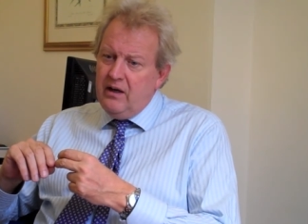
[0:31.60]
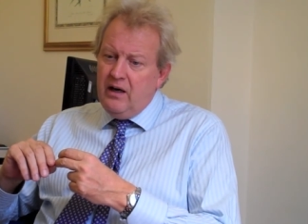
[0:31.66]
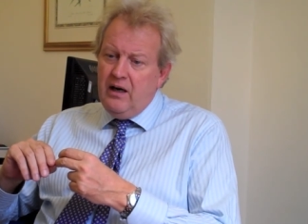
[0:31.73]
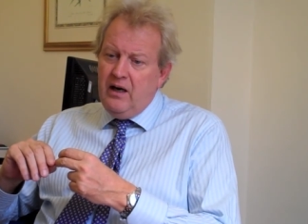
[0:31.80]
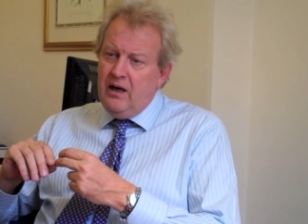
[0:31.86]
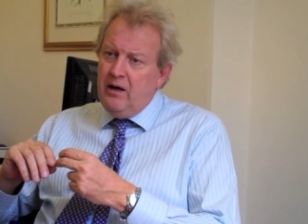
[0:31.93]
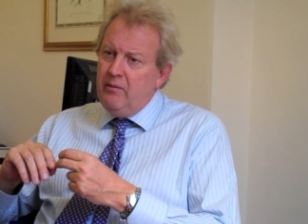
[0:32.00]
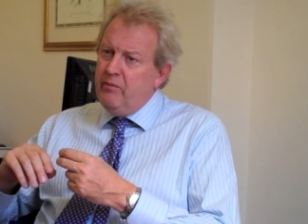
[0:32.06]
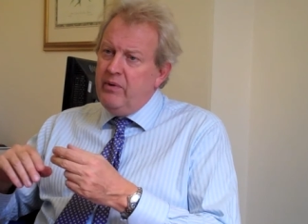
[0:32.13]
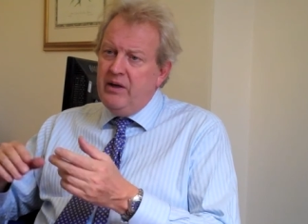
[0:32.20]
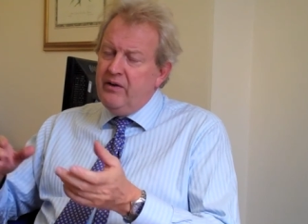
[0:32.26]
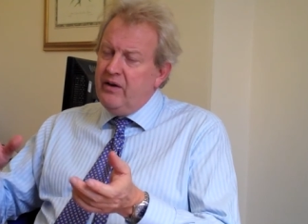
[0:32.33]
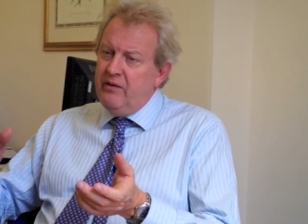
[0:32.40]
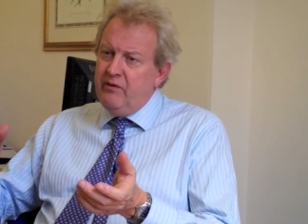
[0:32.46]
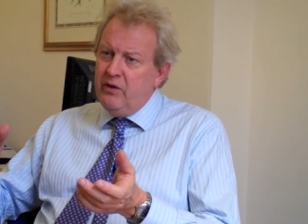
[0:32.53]
Uh,
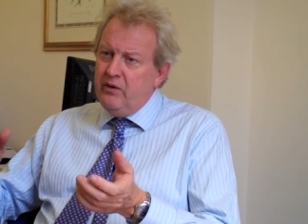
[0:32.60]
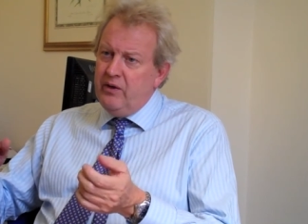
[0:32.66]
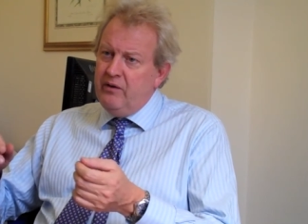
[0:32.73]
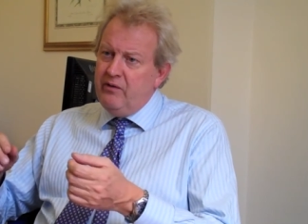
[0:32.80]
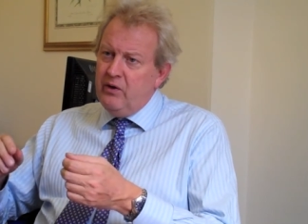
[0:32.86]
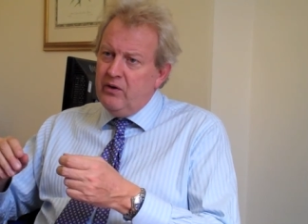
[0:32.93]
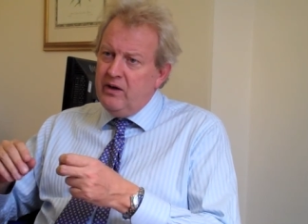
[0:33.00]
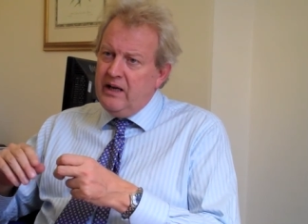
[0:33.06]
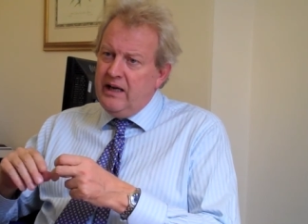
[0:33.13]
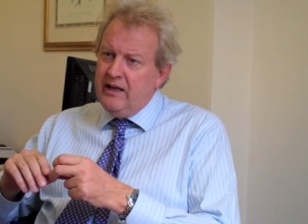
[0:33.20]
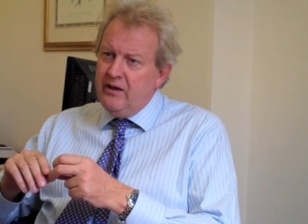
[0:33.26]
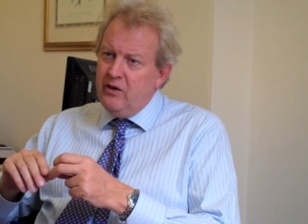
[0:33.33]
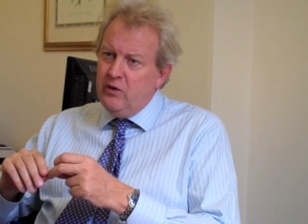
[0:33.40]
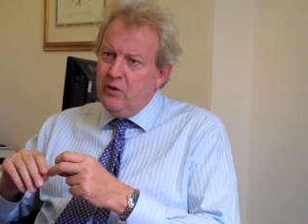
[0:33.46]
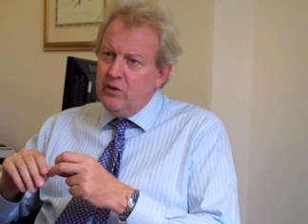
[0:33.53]
but if you're, if you're a
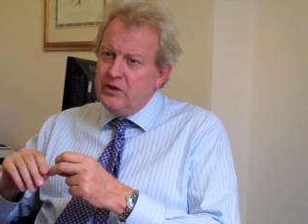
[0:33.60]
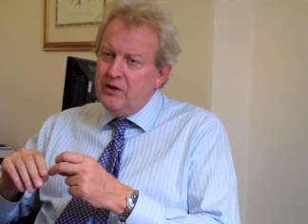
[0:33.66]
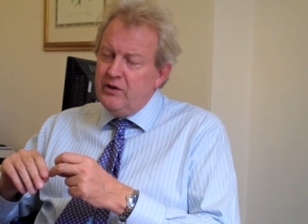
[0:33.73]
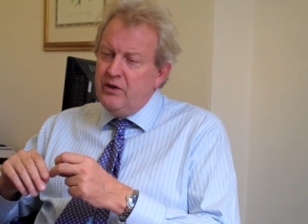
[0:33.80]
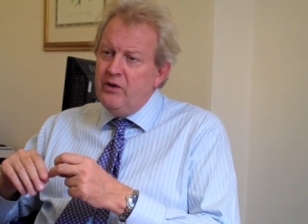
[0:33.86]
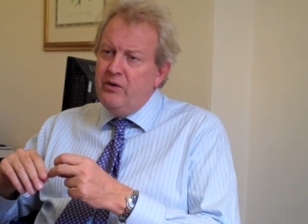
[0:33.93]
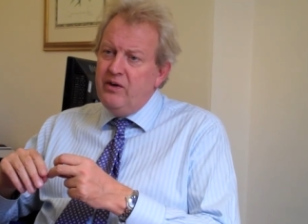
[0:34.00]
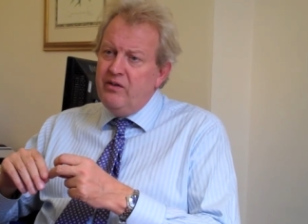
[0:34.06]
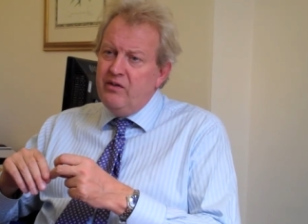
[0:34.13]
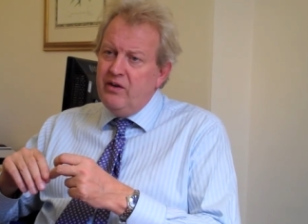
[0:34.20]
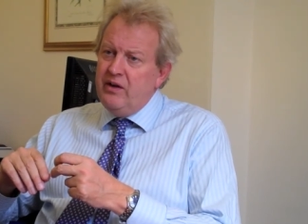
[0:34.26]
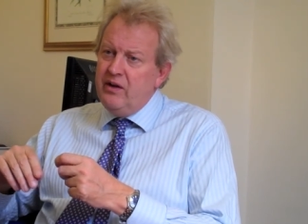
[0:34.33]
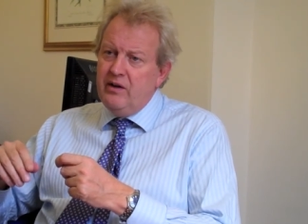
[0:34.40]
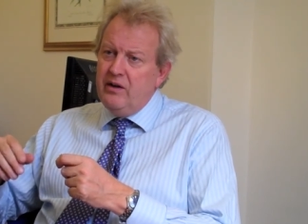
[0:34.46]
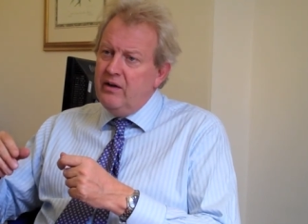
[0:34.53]
landlord who is
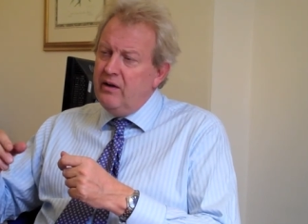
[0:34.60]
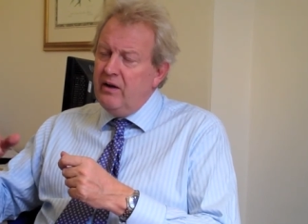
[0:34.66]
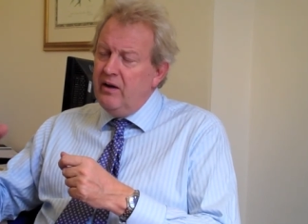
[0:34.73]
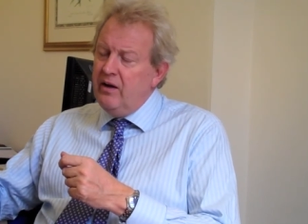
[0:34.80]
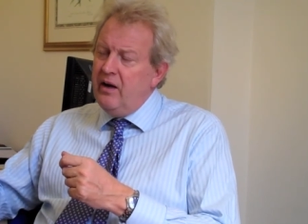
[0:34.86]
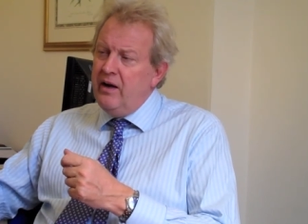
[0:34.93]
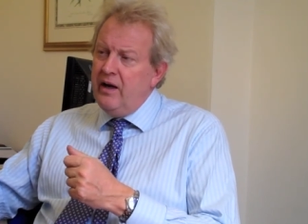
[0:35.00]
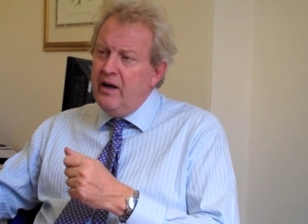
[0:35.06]
in a, a,